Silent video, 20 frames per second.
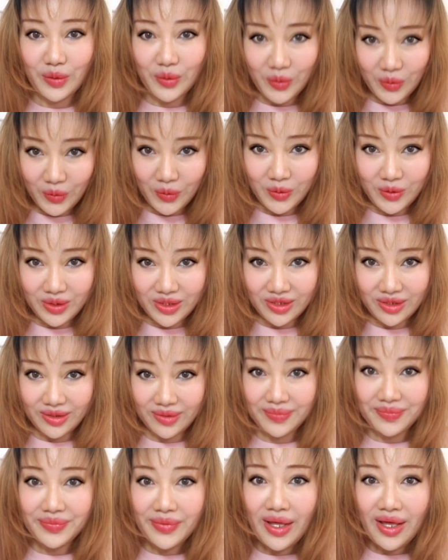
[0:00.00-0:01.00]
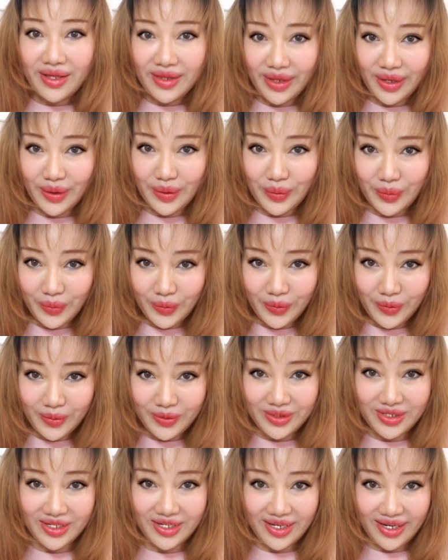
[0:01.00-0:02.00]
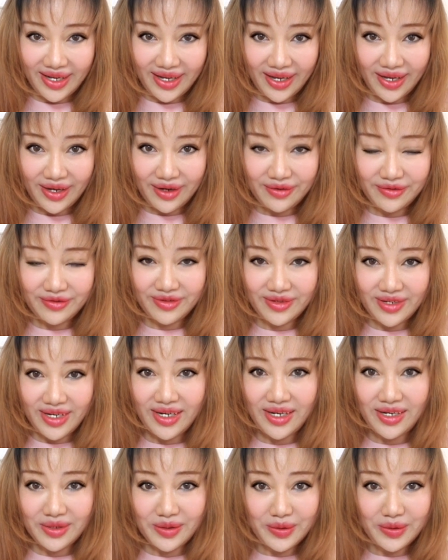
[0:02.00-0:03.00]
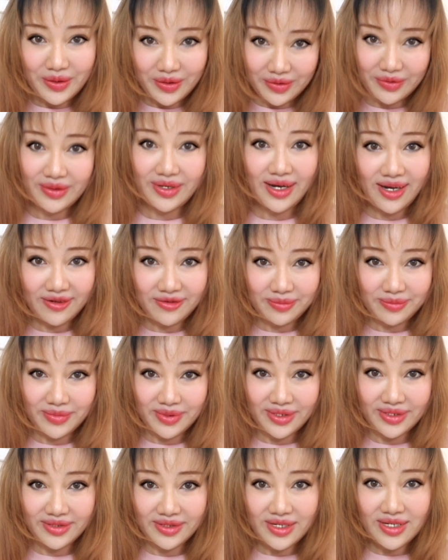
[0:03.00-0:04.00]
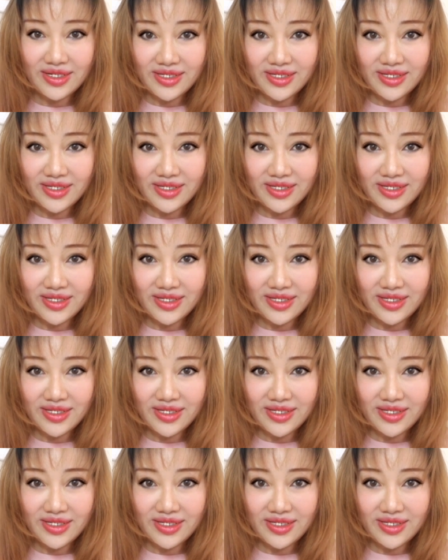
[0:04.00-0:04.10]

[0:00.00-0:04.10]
order. They order every local government,